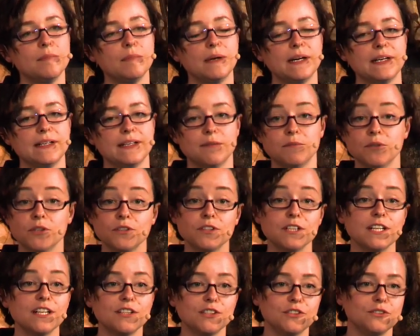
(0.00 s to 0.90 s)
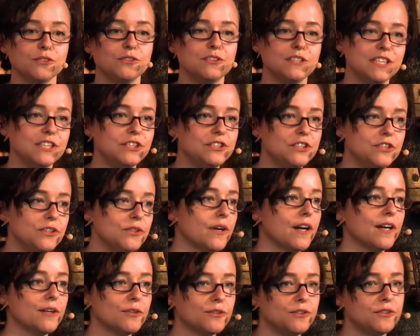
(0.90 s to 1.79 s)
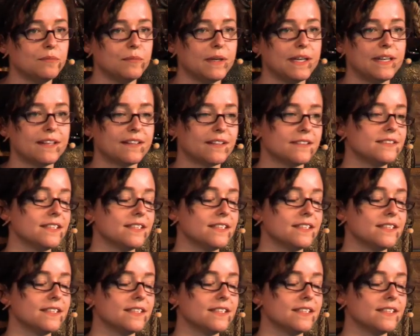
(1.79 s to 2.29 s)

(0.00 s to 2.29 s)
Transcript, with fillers: But I'm not here to teach you how to make